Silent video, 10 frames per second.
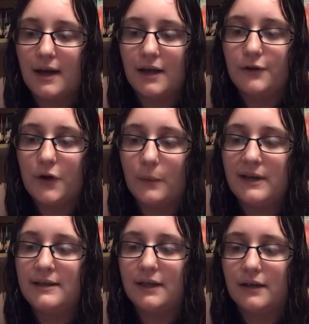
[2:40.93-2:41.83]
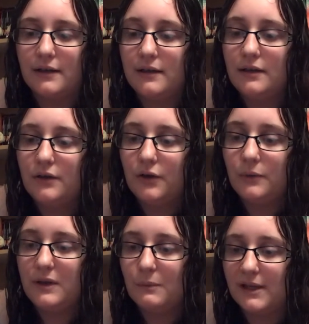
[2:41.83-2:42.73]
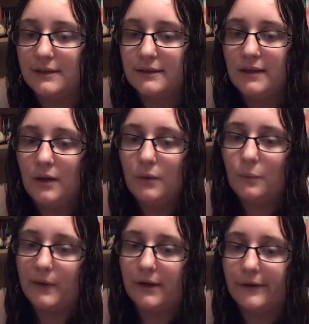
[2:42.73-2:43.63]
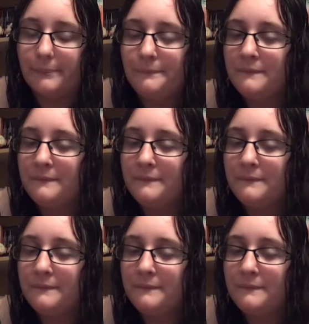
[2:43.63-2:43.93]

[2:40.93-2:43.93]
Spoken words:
I had no idea who he was. Well,